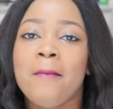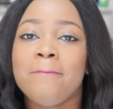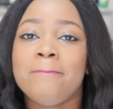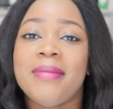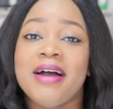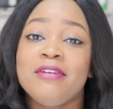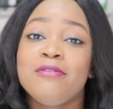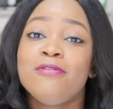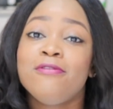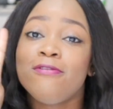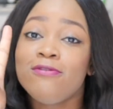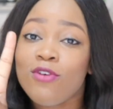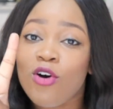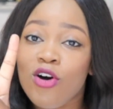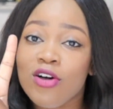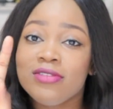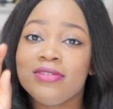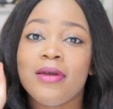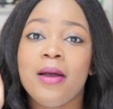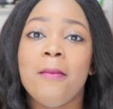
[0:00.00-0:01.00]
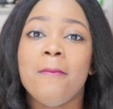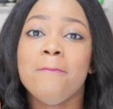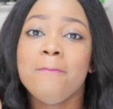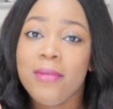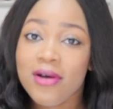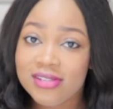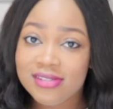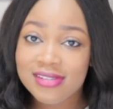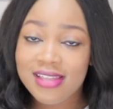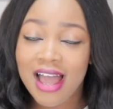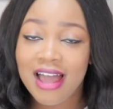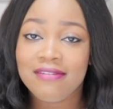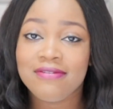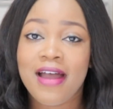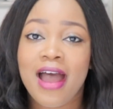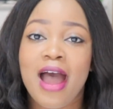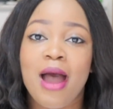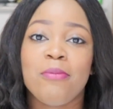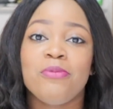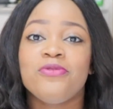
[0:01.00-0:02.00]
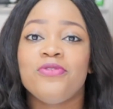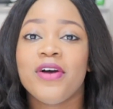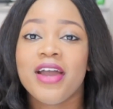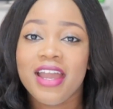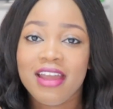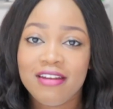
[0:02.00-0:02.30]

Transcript: My fourth must-have app for